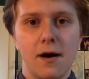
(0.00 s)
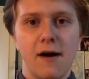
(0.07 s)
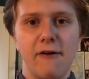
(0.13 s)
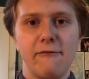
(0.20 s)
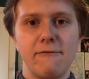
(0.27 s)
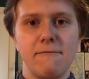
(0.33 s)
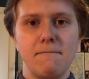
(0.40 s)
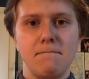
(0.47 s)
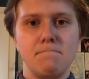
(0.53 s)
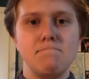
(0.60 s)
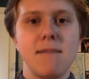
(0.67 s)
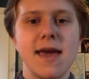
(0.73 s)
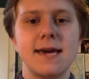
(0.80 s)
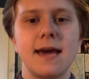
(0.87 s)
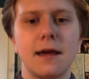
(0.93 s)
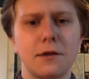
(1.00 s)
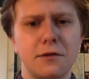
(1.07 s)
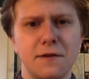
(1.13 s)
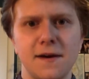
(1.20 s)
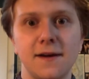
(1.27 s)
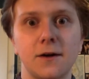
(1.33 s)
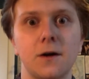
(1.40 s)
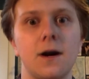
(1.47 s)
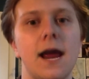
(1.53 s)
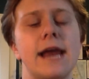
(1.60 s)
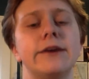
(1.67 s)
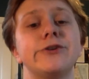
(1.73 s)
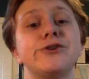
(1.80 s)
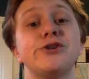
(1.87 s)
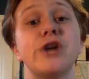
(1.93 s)
of making theater
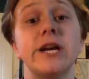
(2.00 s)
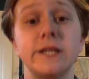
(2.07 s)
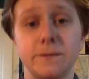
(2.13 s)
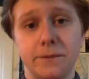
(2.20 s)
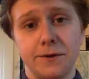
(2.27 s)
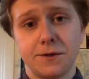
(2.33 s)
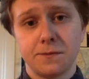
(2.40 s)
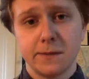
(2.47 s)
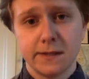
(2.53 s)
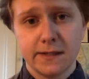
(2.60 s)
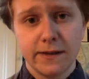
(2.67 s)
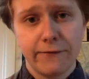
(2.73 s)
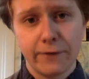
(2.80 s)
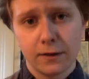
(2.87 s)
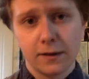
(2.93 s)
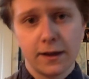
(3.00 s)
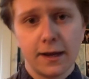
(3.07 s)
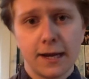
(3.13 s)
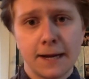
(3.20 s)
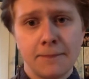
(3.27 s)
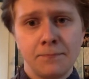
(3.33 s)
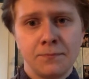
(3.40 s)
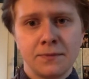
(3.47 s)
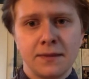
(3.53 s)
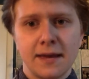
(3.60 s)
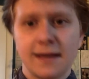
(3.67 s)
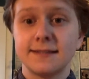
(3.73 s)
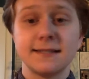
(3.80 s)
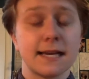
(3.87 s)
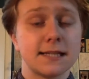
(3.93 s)
and Shakespeare specifically
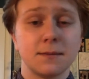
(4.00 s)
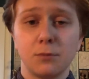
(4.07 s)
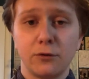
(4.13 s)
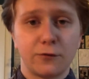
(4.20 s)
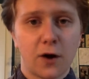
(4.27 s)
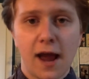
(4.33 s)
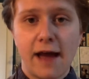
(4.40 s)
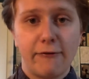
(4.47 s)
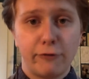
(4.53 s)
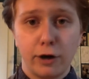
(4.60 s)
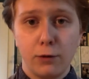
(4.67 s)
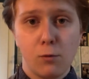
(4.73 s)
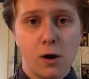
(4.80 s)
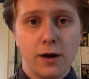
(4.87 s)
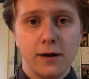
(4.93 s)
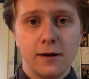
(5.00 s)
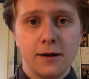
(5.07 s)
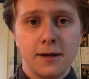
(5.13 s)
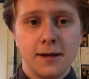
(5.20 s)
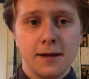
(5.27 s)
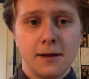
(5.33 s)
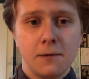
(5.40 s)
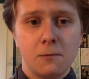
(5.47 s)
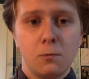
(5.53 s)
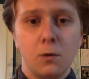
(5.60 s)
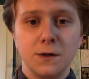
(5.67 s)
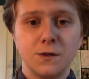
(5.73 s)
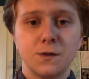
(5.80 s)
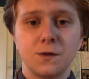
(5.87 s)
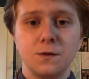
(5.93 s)
accessible for everyone
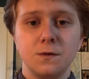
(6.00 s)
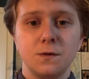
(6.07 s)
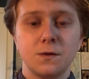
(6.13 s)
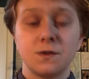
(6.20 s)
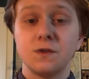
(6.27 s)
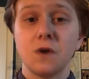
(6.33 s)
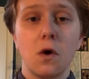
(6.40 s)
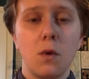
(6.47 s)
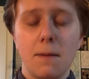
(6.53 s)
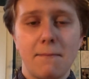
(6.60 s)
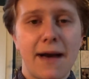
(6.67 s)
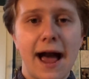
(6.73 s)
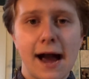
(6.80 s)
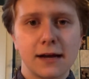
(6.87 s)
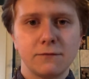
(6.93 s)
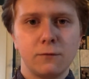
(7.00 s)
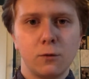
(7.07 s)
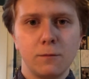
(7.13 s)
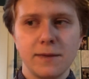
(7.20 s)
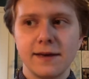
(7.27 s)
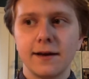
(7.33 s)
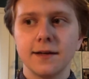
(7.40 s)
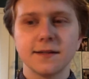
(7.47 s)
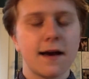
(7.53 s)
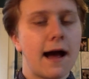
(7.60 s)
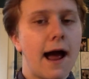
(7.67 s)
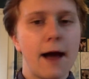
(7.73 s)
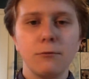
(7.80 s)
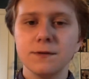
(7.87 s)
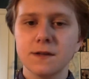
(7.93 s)
was so impactful, because
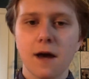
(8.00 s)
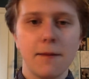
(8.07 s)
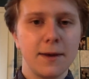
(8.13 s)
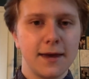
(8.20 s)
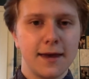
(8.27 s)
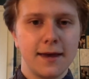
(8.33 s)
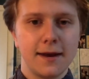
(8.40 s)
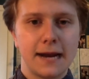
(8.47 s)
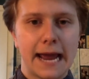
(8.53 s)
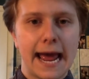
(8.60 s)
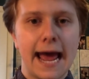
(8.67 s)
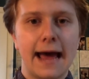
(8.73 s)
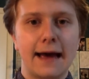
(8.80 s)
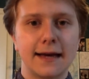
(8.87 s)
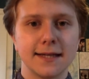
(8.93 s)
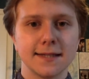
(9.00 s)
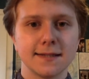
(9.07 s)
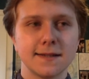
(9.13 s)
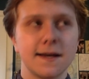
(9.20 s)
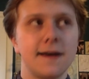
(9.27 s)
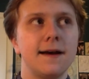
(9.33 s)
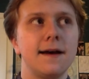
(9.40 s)
I was coming in as